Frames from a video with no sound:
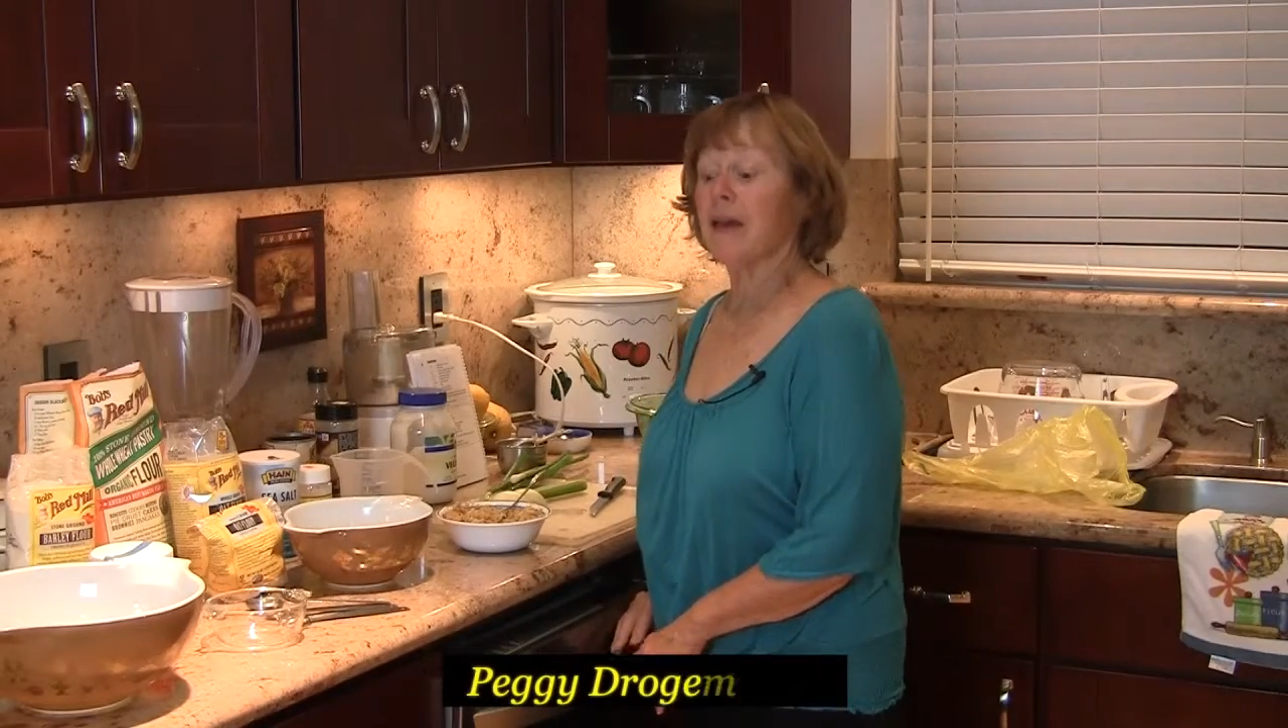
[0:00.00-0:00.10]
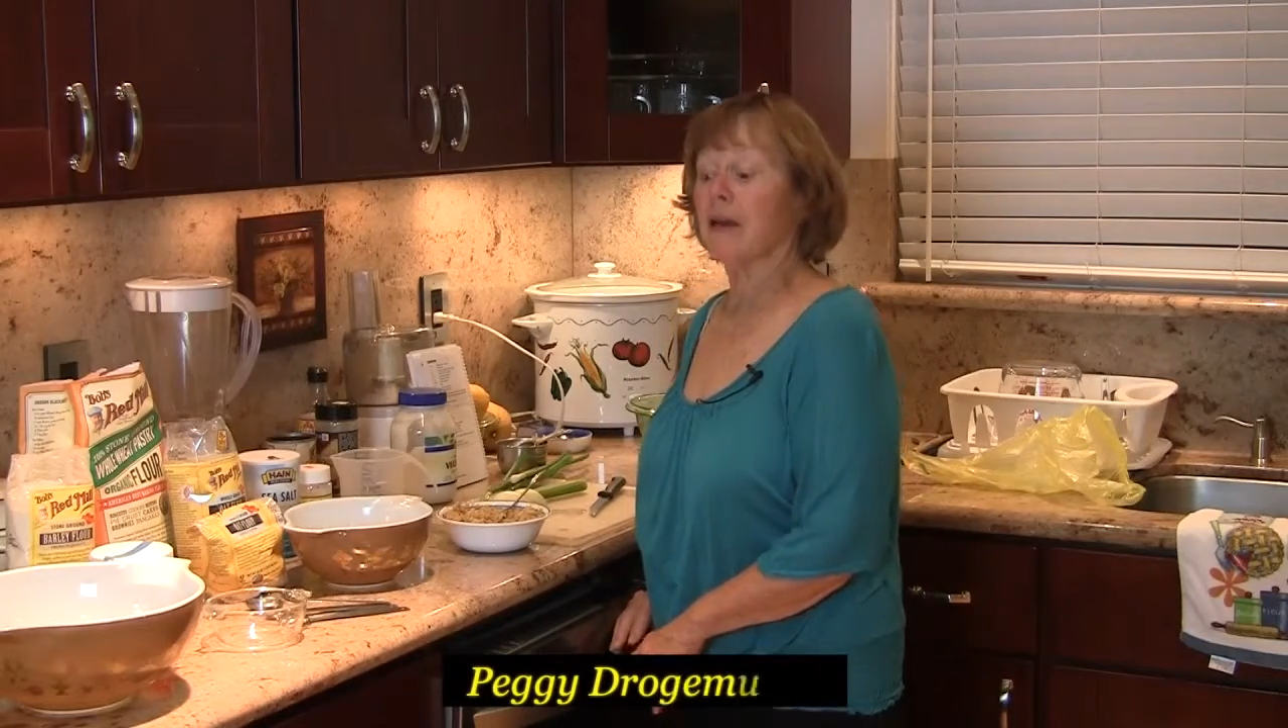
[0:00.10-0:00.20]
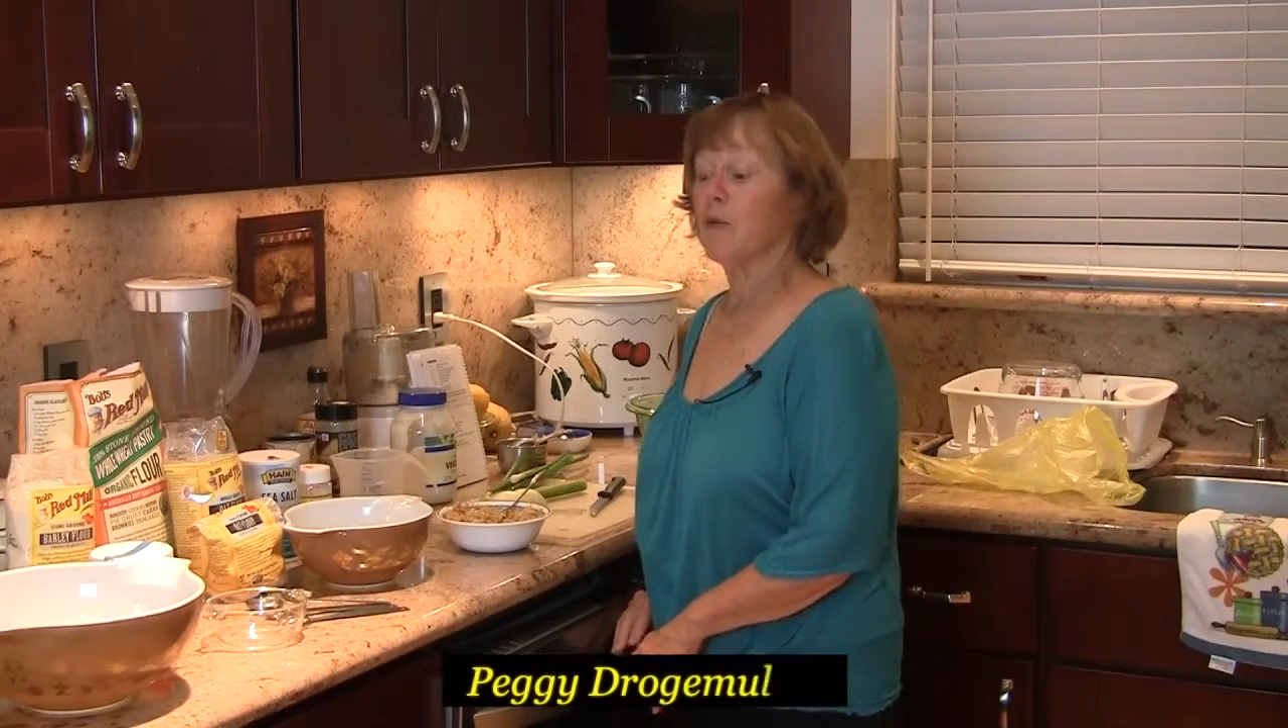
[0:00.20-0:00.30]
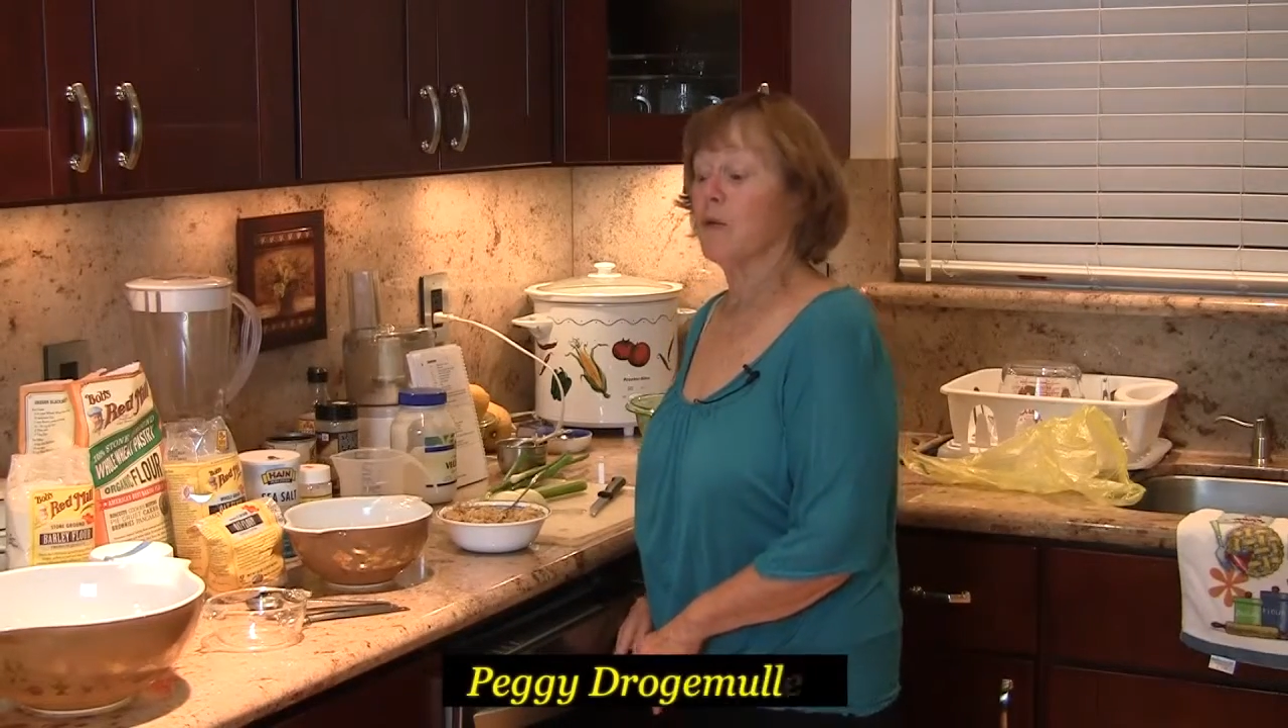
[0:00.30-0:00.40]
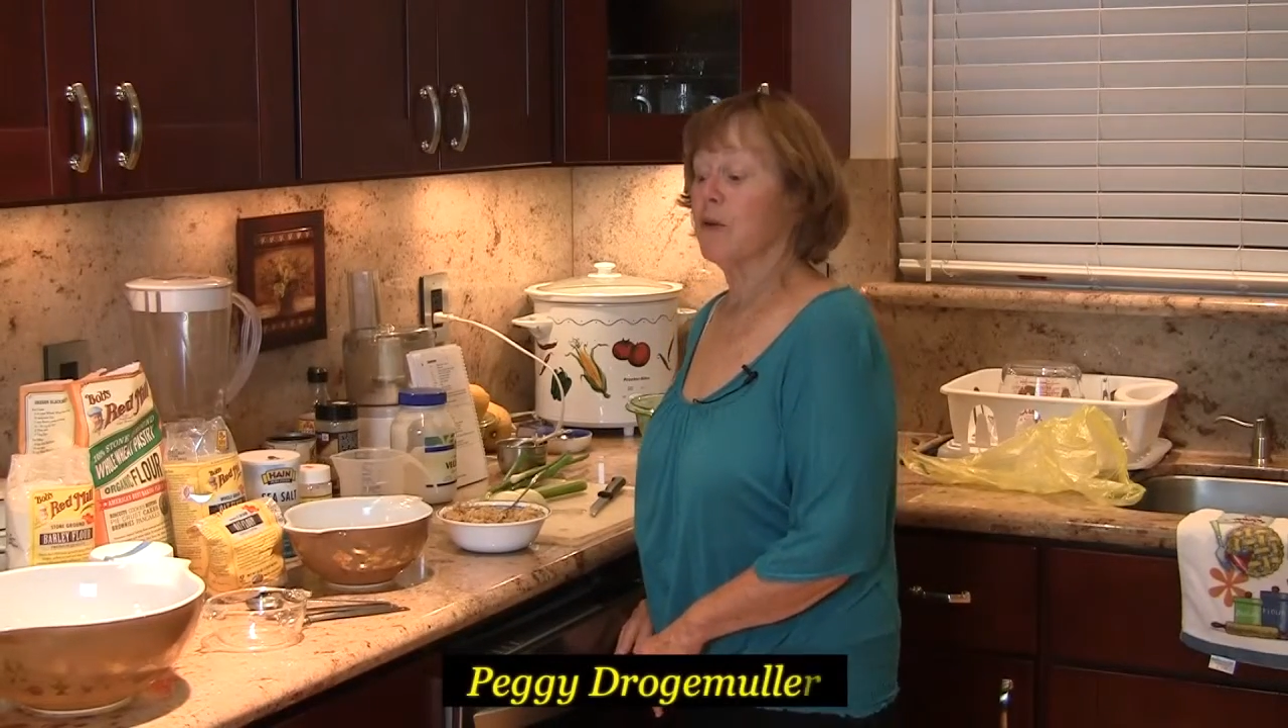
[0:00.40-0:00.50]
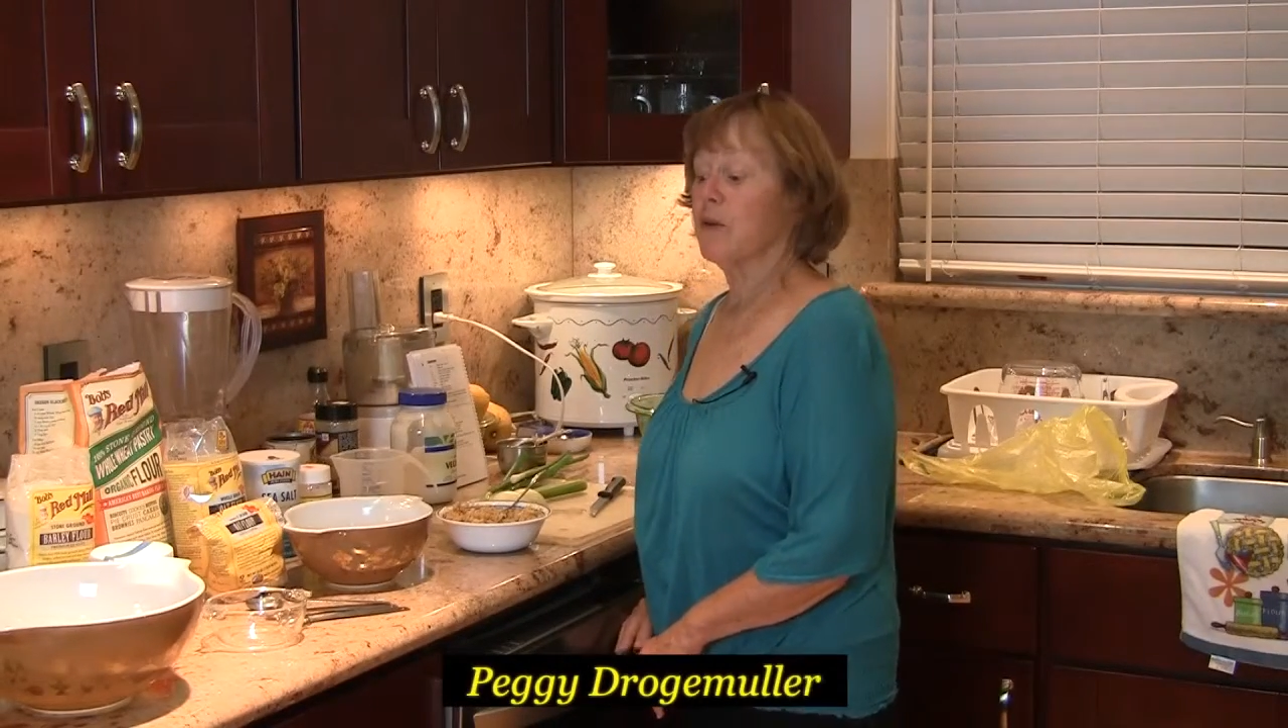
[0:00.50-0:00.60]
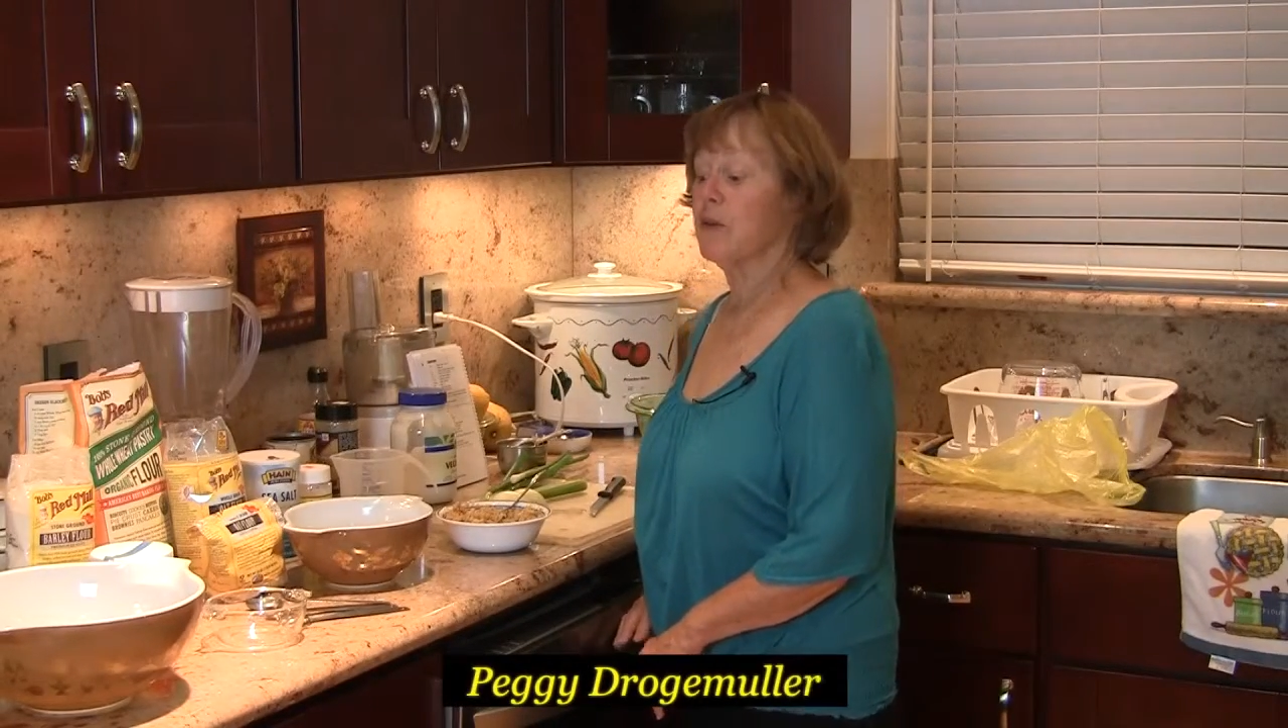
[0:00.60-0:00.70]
and I'm going